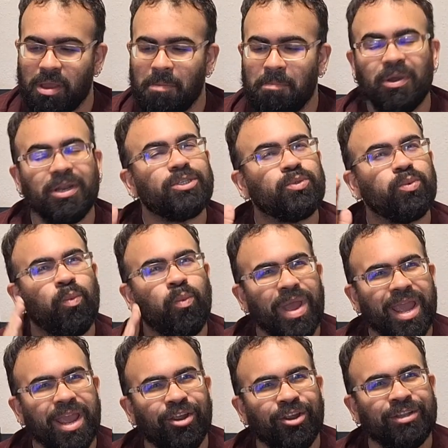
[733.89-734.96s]
But it's
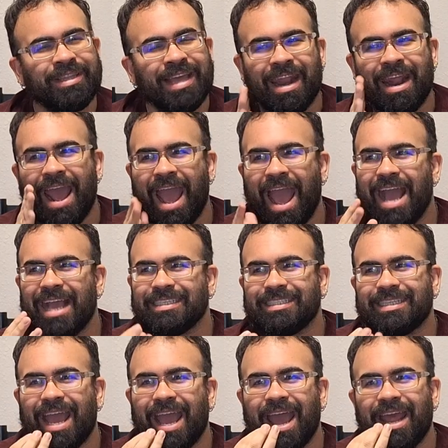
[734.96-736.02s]
weird that it has
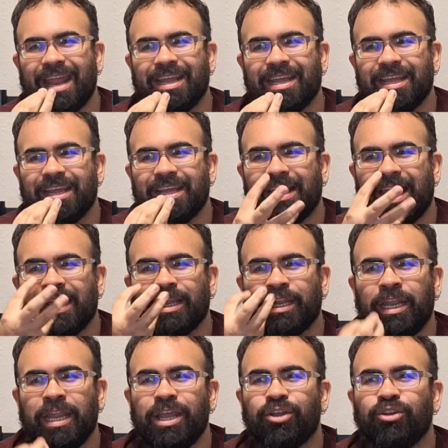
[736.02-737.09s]
that like
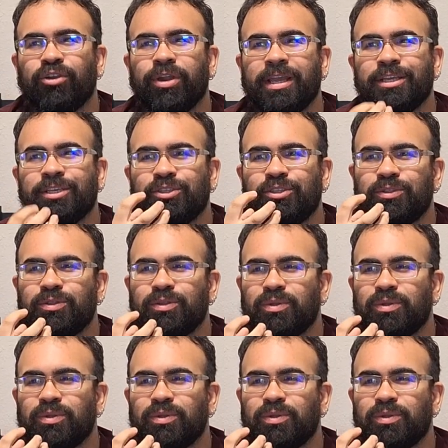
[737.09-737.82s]
lingering,